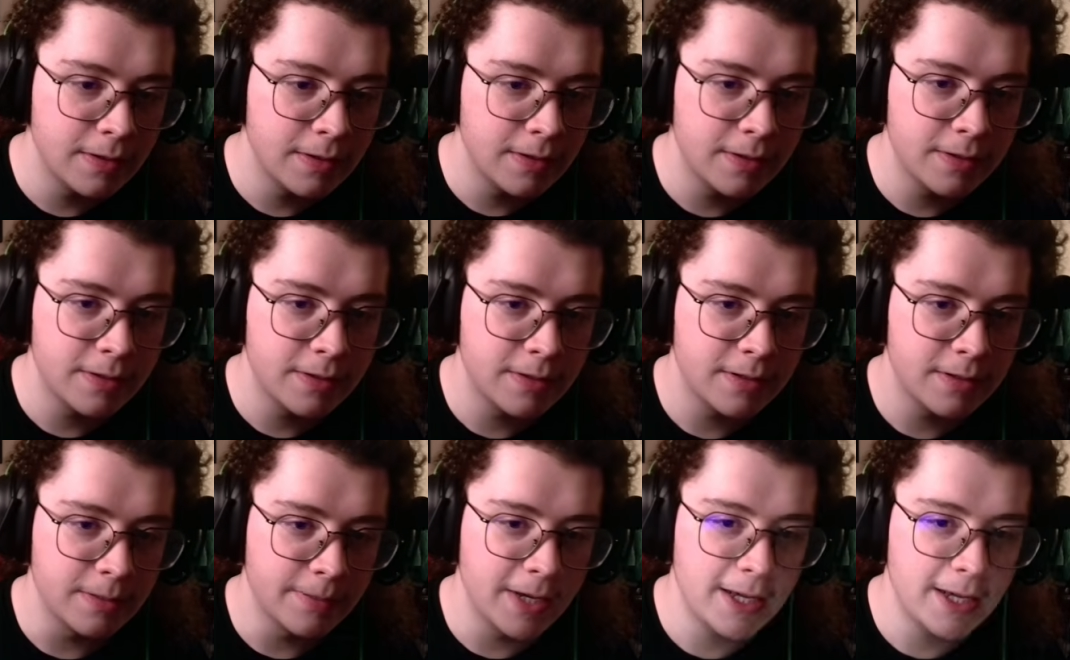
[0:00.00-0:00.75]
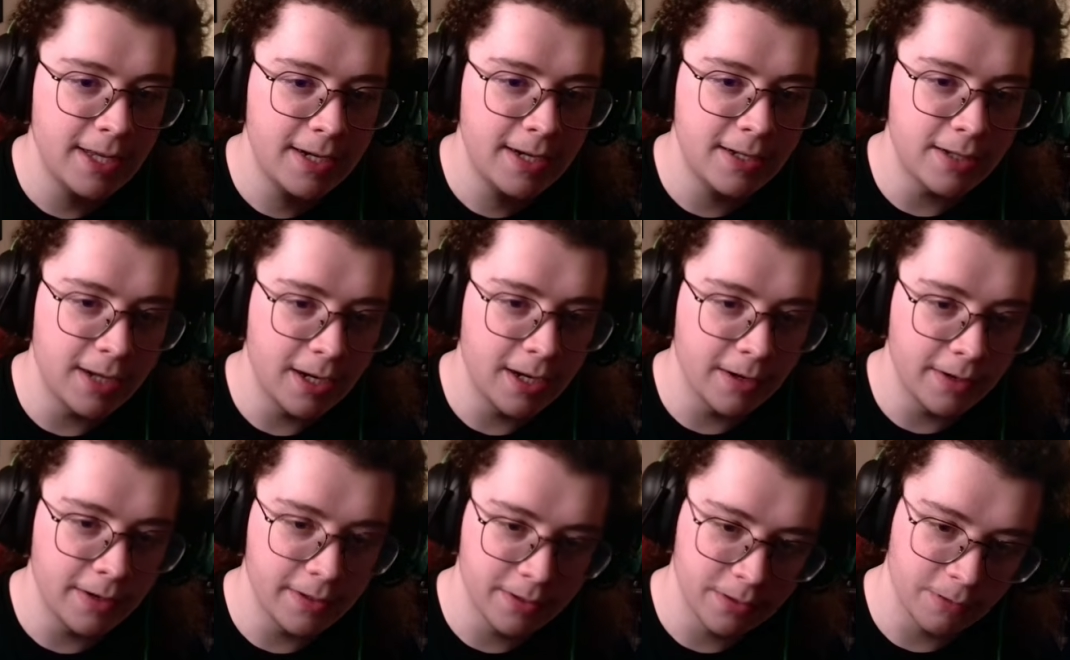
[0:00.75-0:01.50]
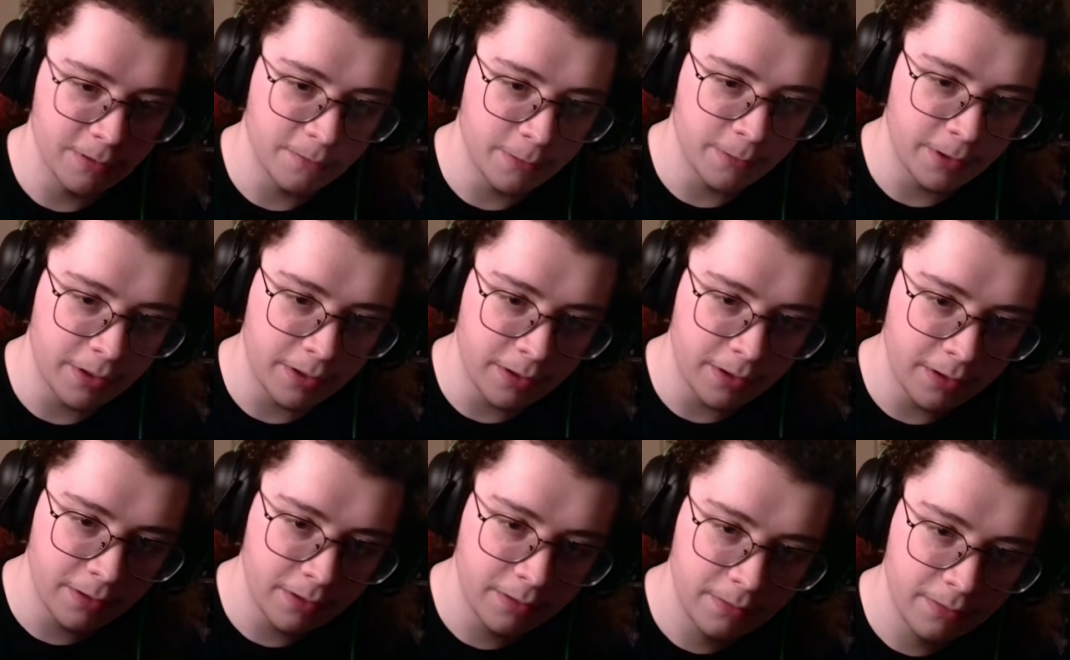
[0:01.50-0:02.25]
some hidden areas over
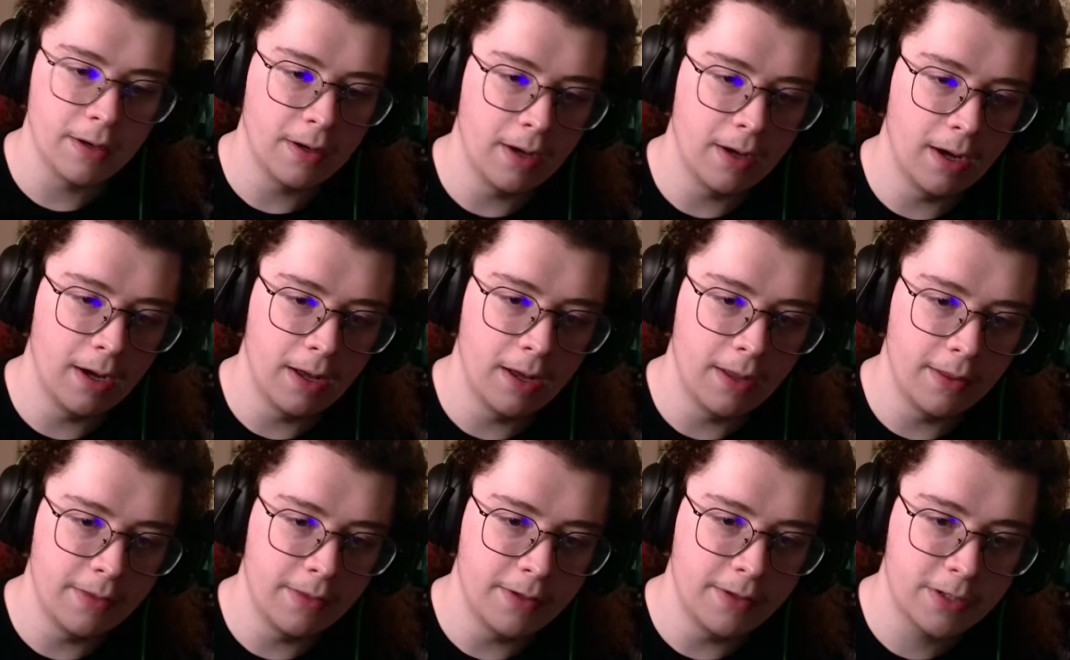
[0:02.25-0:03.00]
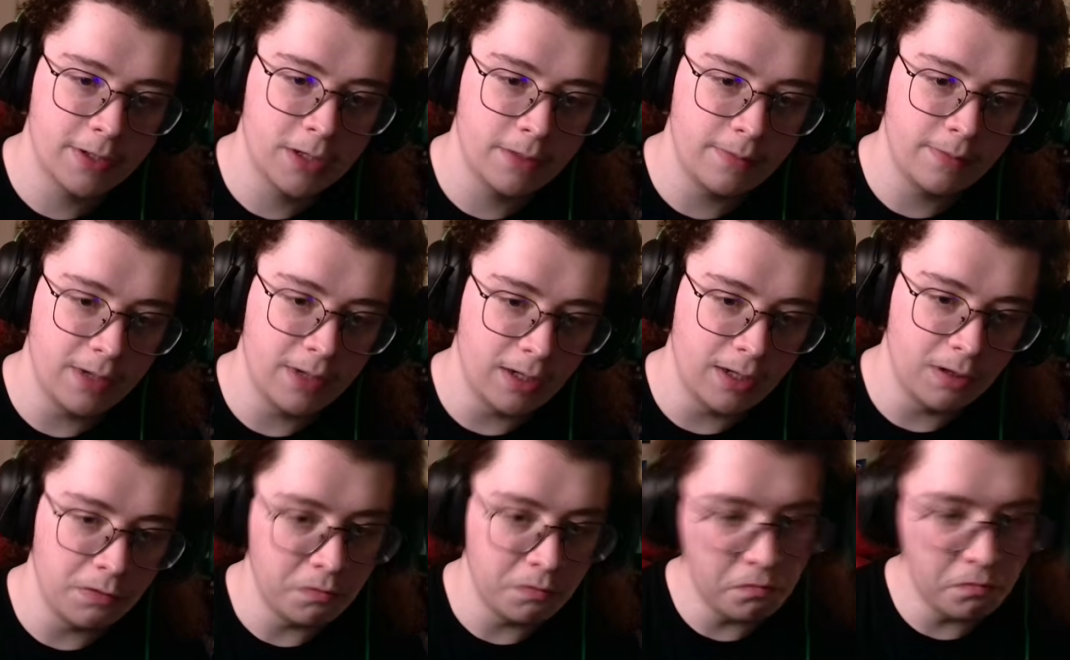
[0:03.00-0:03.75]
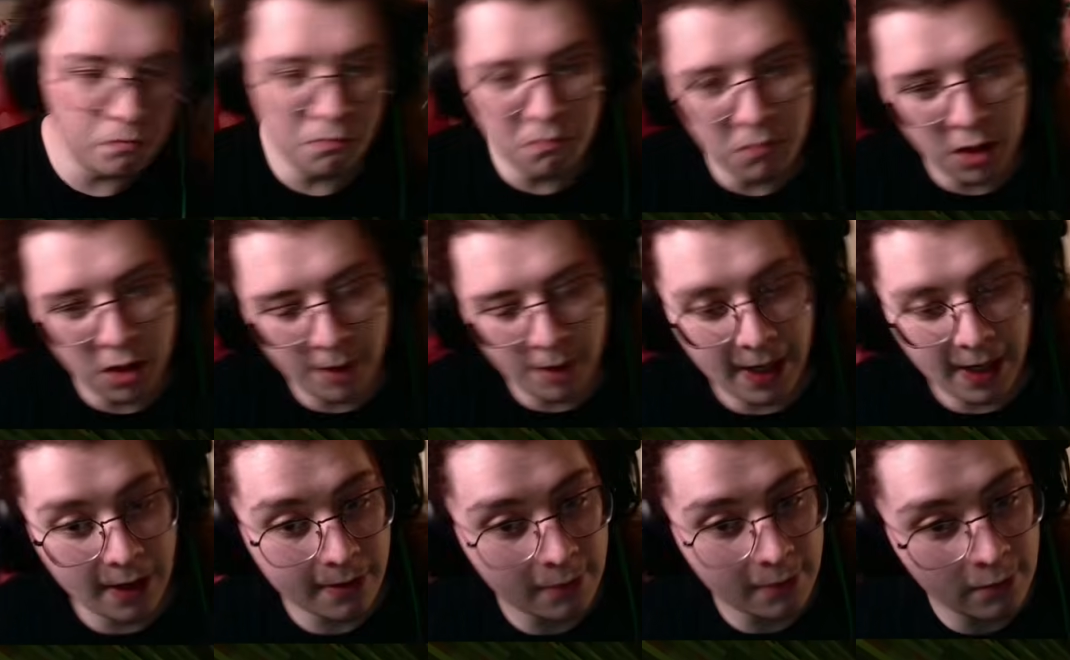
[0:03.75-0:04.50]
here. This could be a
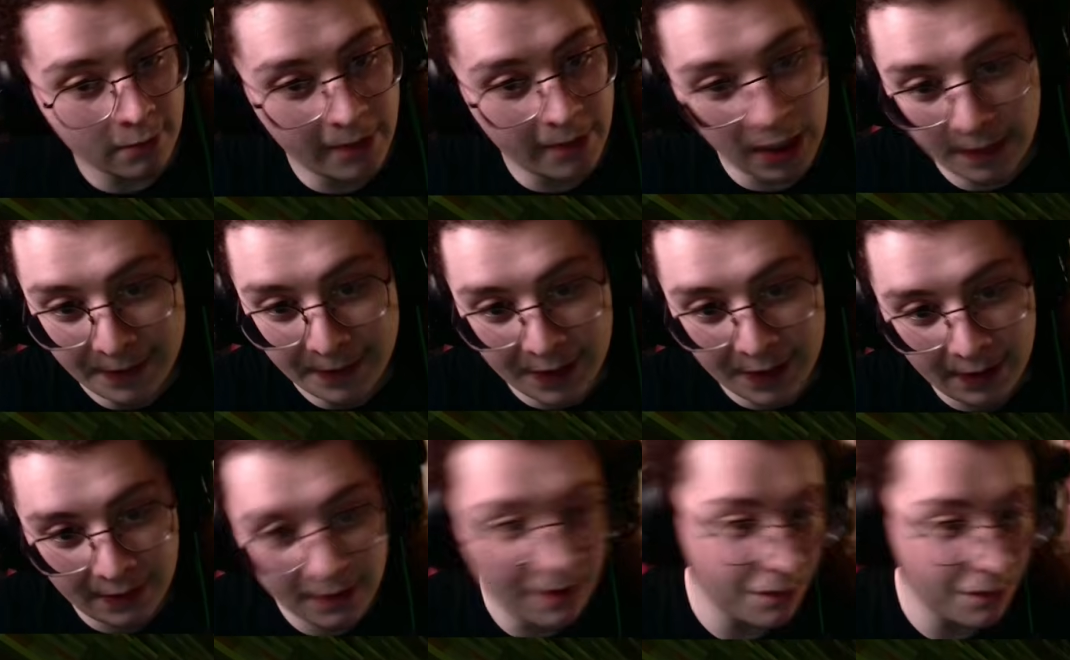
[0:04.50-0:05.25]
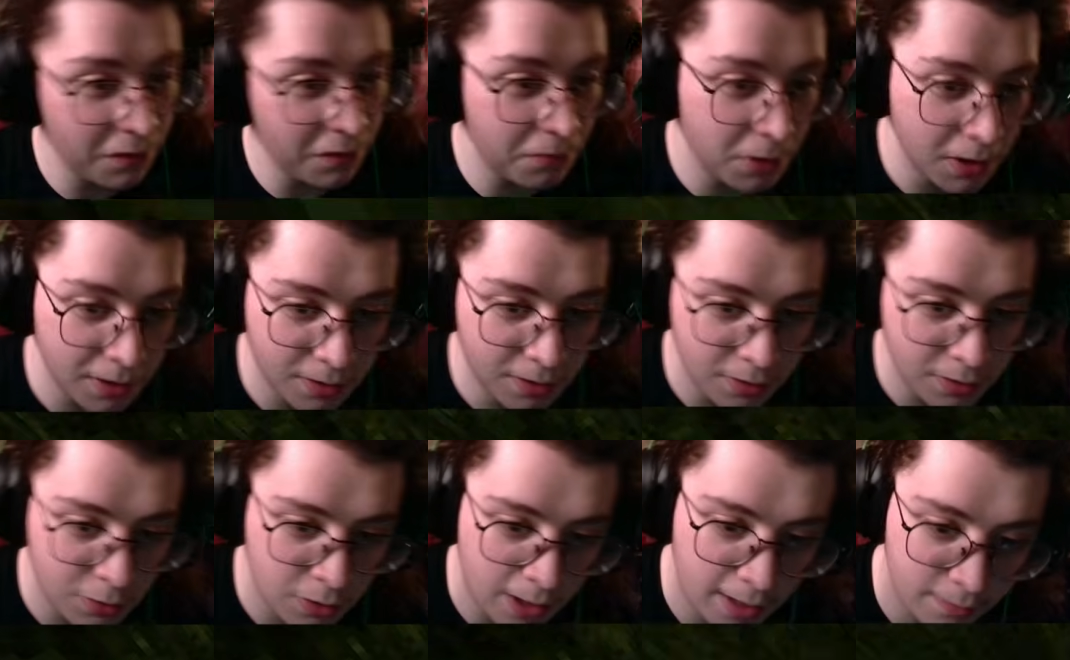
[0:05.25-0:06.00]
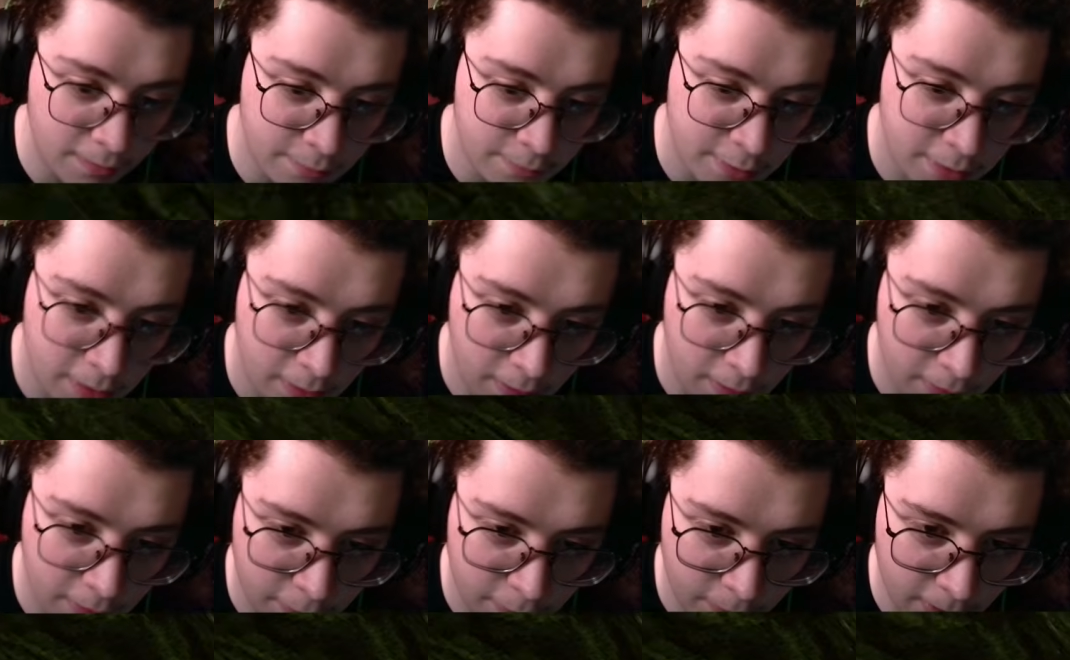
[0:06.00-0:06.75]
bathroom maybe, if you want to try to
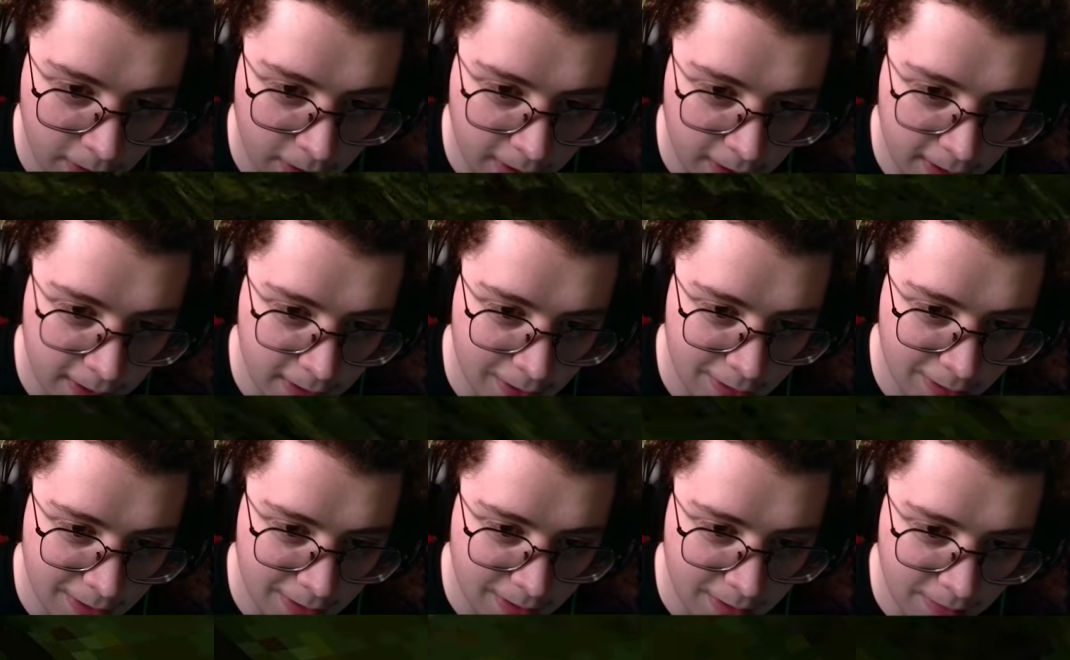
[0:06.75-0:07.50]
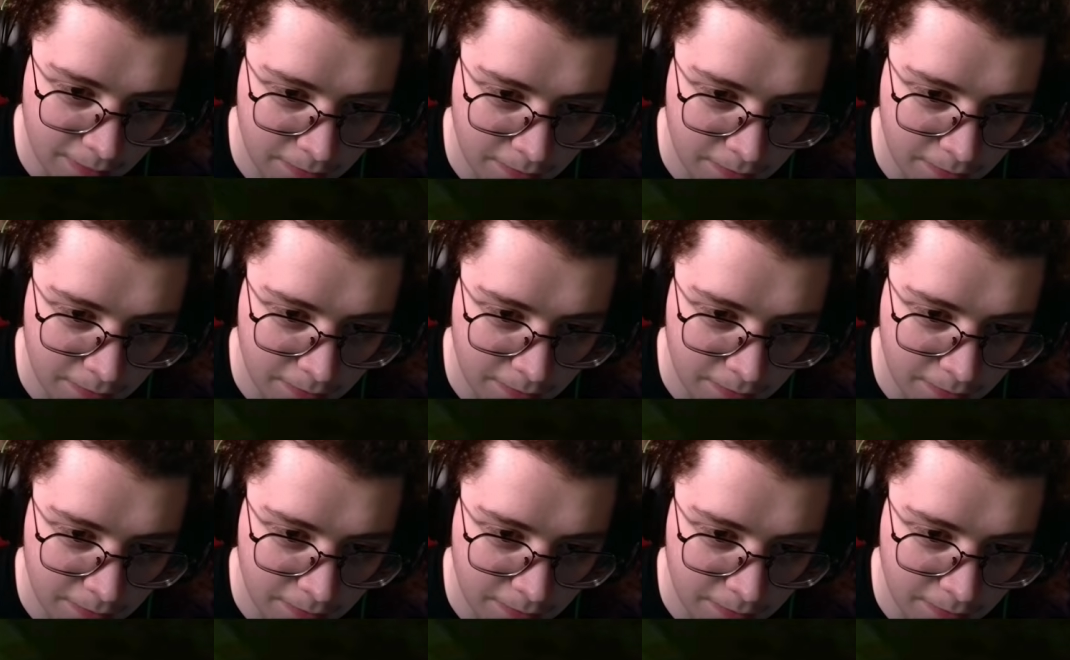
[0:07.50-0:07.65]
install a toilet into this